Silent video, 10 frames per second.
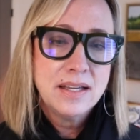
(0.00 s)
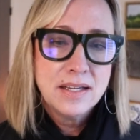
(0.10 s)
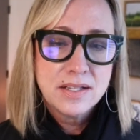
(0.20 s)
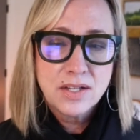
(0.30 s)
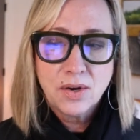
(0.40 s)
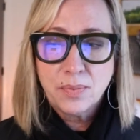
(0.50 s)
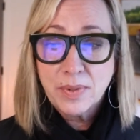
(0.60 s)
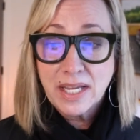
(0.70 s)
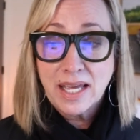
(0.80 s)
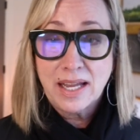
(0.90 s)
So, but
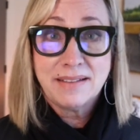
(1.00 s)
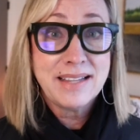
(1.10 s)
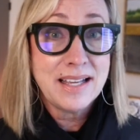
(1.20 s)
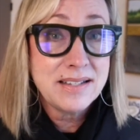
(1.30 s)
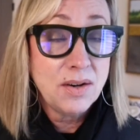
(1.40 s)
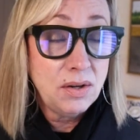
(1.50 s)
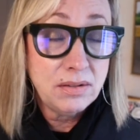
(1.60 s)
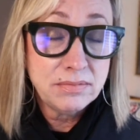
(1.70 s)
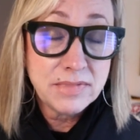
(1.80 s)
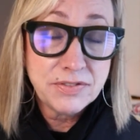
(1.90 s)
again, that's a whole
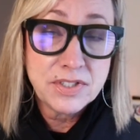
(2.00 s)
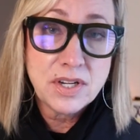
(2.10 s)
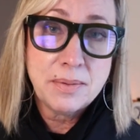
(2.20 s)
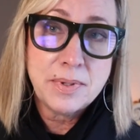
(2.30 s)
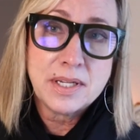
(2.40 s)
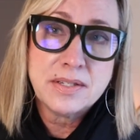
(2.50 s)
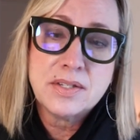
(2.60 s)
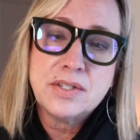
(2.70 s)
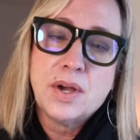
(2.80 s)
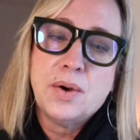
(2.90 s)
different topic.
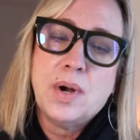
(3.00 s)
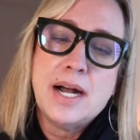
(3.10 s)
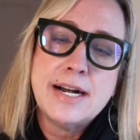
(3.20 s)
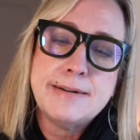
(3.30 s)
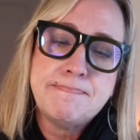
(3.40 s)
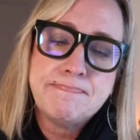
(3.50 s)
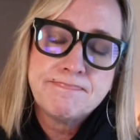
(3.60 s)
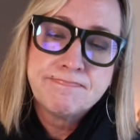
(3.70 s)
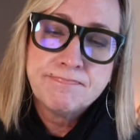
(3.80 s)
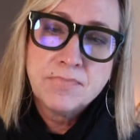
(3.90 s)
So
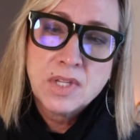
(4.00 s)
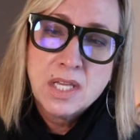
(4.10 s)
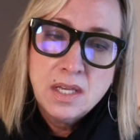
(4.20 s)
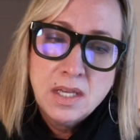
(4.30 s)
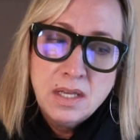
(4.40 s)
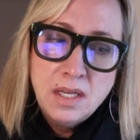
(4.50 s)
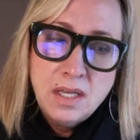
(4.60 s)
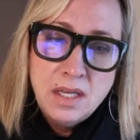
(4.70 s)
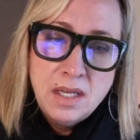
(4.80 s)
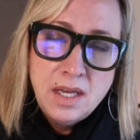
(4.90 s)

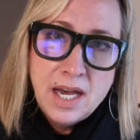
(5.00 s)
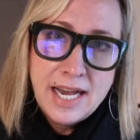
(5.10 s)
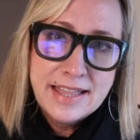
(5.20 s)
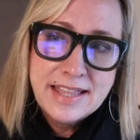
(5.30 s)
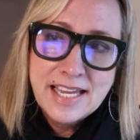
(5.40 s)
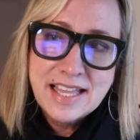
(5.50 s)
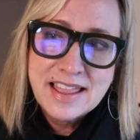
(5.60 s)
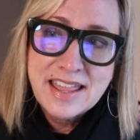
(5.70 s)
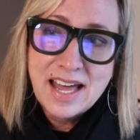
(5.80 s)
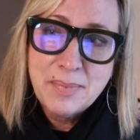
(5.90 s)
I think
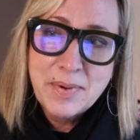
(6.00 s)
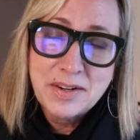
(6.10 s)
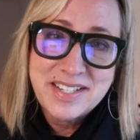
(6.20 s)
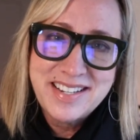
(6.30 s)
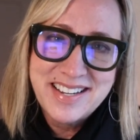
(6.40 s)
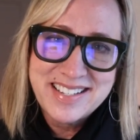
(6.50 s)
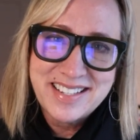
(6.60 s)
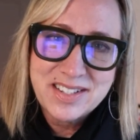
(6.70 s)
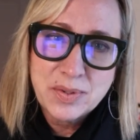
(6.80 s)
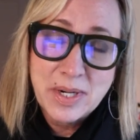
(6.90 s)
that about does it.
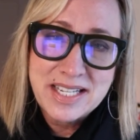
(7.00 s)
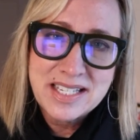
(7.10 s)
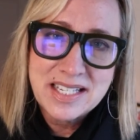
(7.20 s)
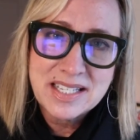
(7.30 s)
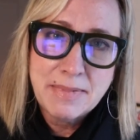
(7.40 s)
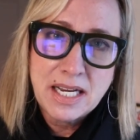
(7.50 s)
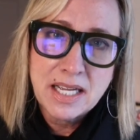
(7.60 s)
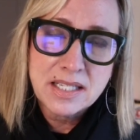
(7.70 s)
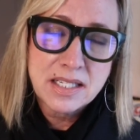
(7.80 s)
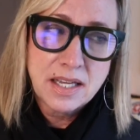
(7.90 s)
26
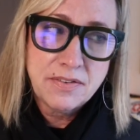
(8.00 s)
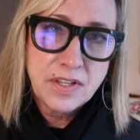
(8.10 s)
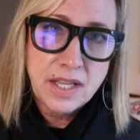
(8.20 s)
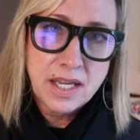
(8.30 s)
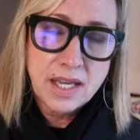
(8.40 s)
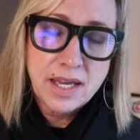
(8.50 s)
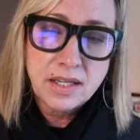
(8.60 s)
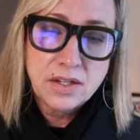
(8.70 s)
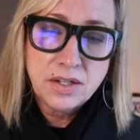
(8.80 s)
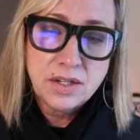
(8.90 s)
minutes. I feel like I
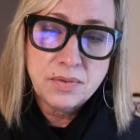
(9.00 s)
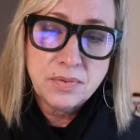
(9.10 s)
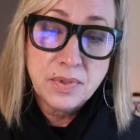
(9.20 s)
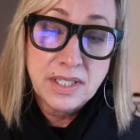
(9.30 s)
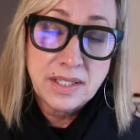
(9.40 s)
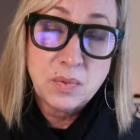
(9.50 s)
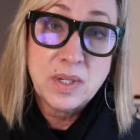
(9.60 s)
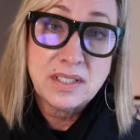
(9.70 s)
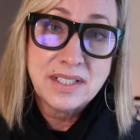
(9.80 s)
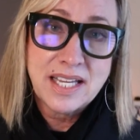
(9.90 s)
could have really
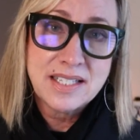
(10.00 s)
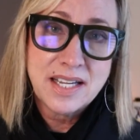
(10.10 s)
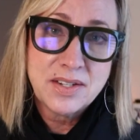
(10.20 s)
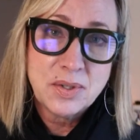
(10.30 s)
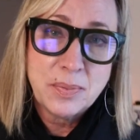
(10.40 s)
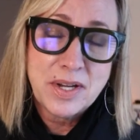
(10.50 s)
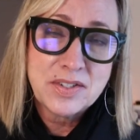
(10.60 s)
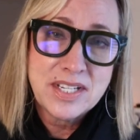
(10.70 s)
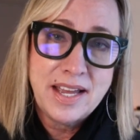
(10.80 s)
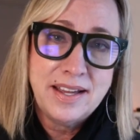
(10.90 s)
whittled that down to about
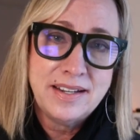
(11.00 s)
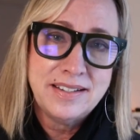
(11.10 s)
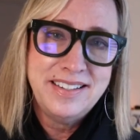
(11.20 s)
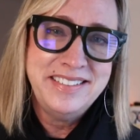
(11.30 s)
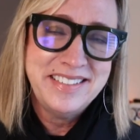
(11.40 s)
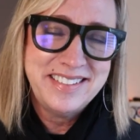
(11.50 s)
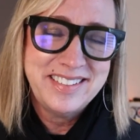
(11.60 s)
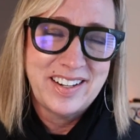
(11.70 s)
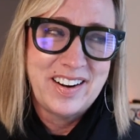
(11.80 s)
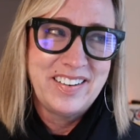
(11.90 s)
10.
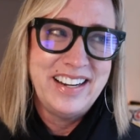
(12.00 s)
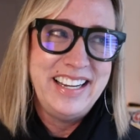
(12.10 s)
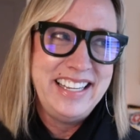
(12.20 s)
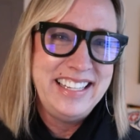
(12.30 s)
Sorry.